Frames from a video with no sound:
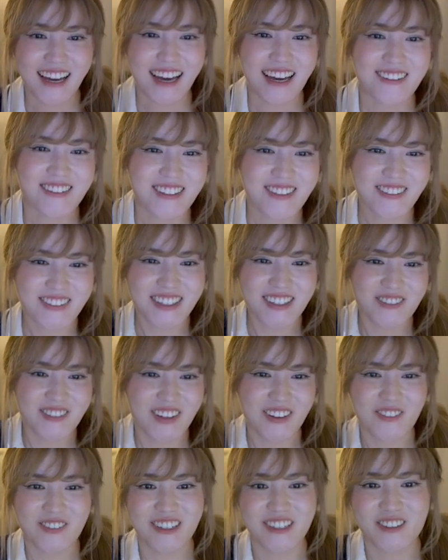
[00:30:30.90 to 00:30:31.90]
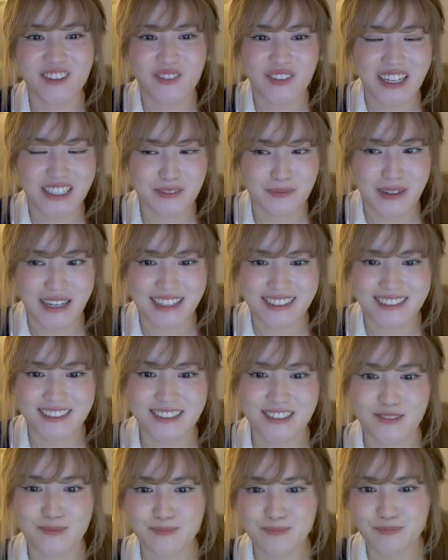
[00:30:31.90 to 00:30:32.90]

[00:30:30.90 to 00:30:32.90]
Everyone in my friend group has pets.